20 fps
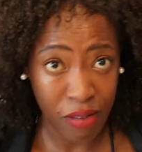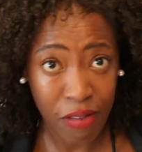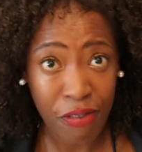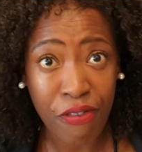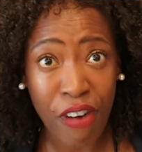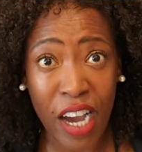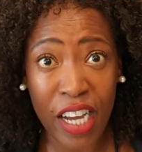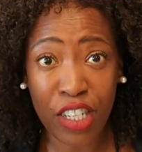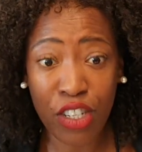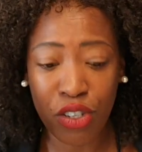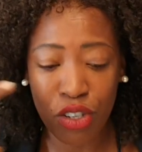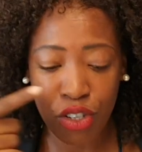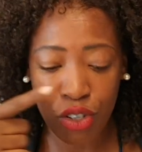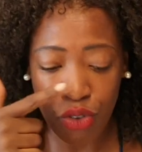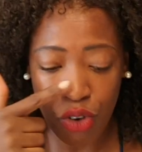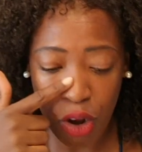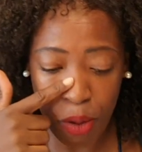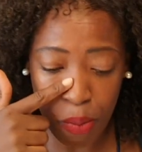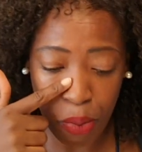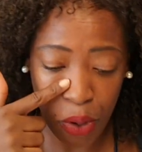Find your
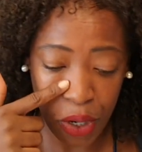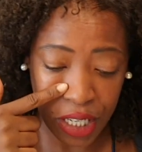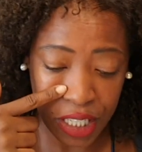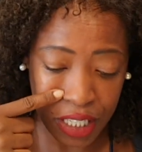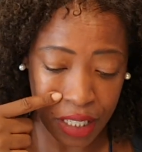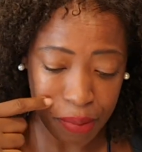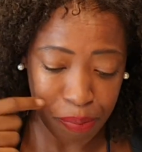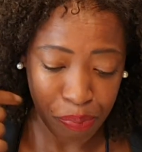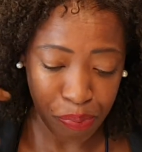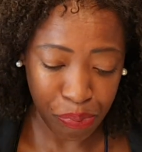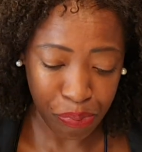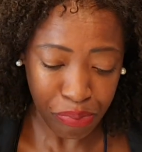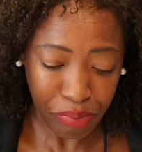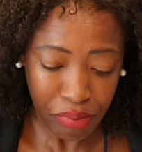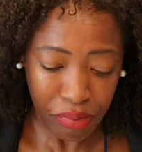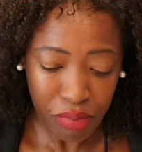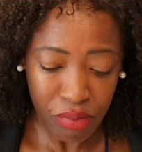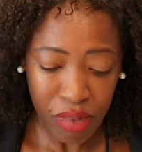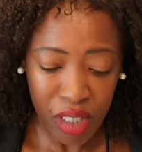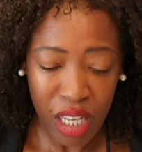strong points.
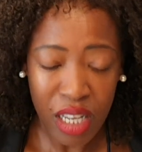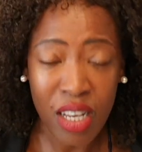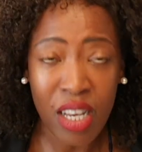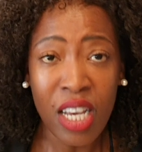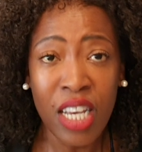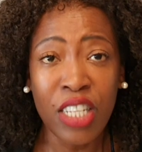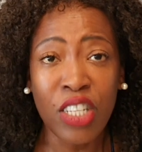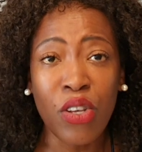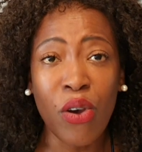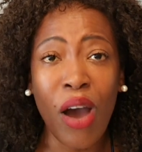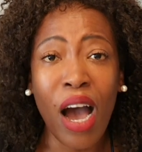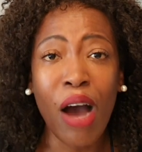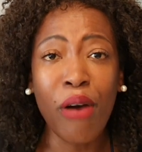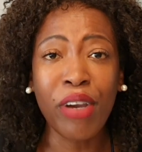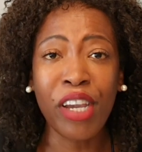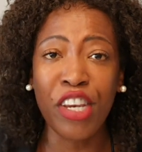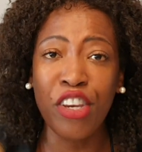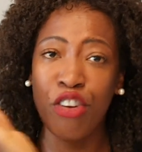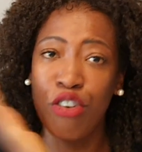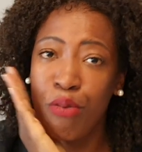So how
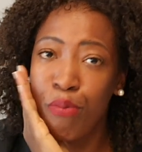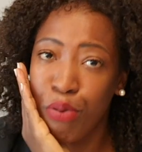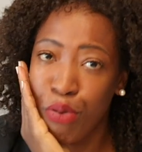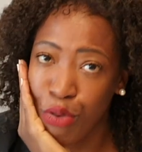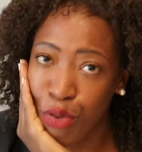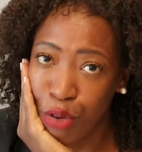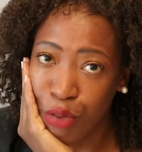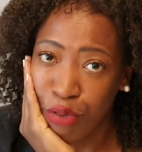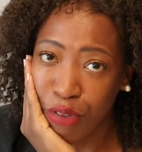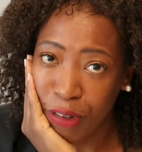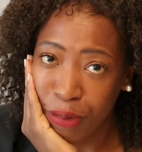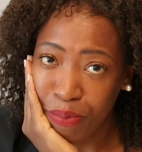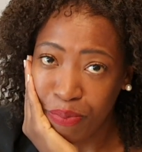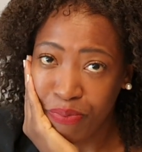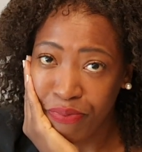can you improve?